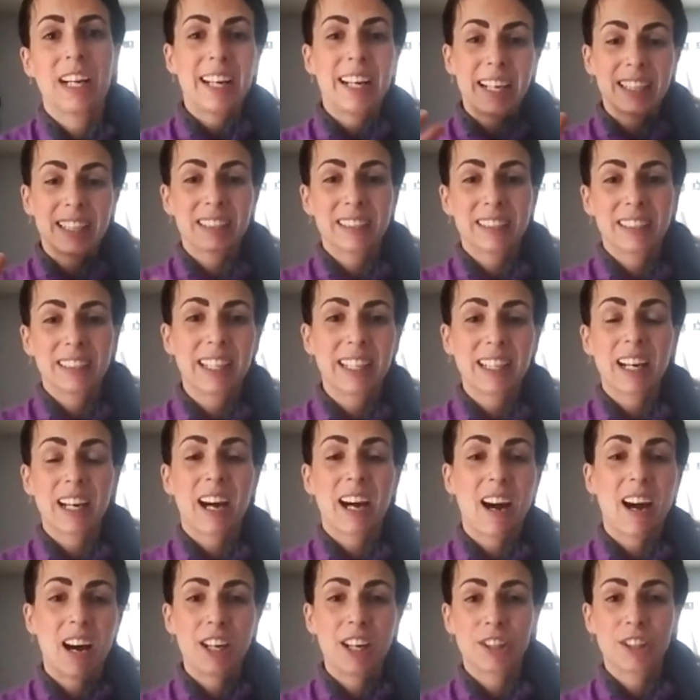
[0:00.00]
is like
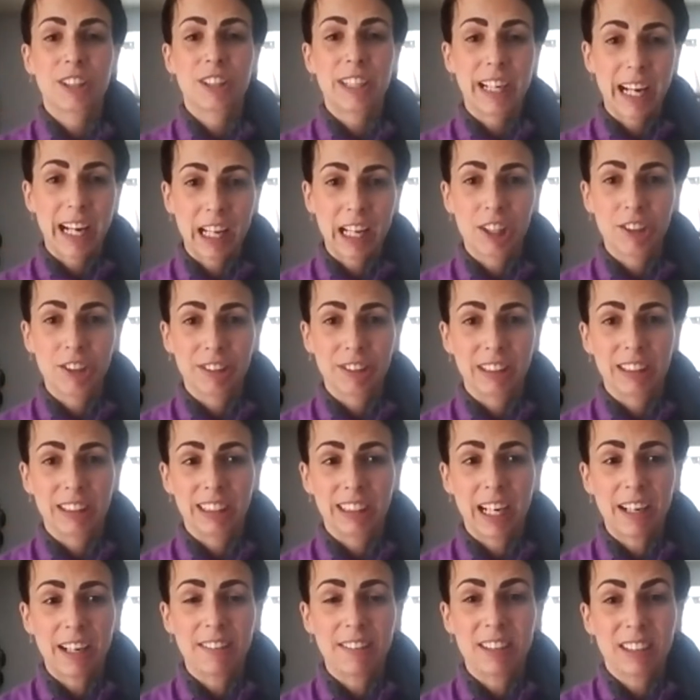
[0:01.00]
100 calories
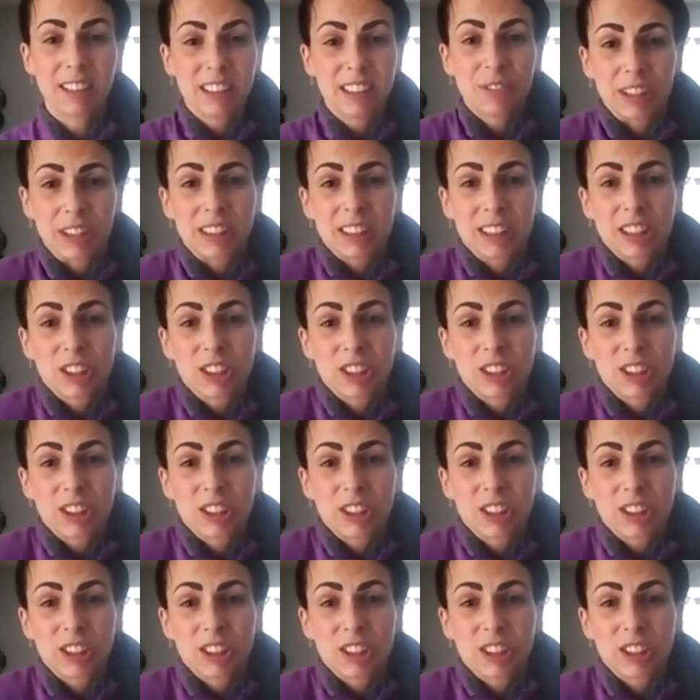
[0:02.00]
difference.